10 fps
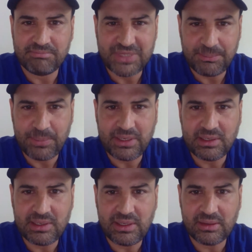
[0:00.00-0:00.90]

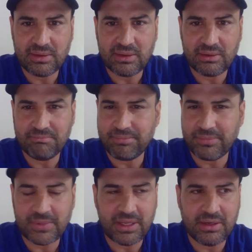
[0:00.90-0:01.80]
typically
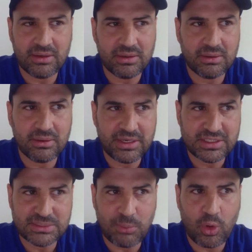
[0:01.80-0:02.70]
in a
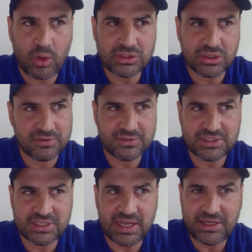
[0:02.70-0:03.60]
small sort of
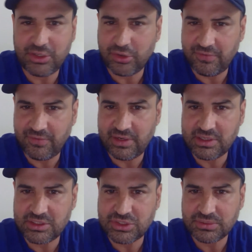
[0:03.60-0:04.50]
society or a
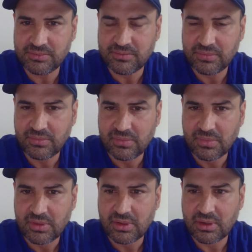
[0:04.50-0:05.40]
village,
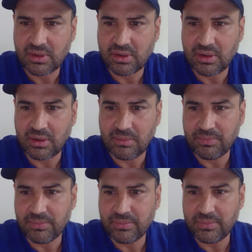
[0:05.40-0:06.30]
uh,
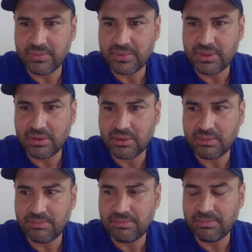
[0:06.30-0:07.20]

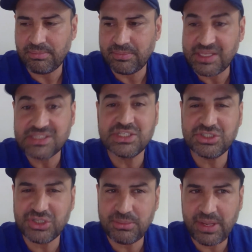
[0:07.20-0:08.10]
the
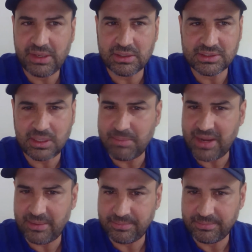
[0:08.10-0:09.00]
decision makers are
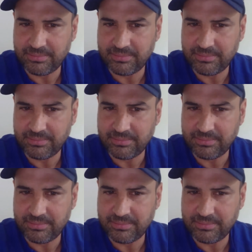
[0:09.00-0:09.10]
men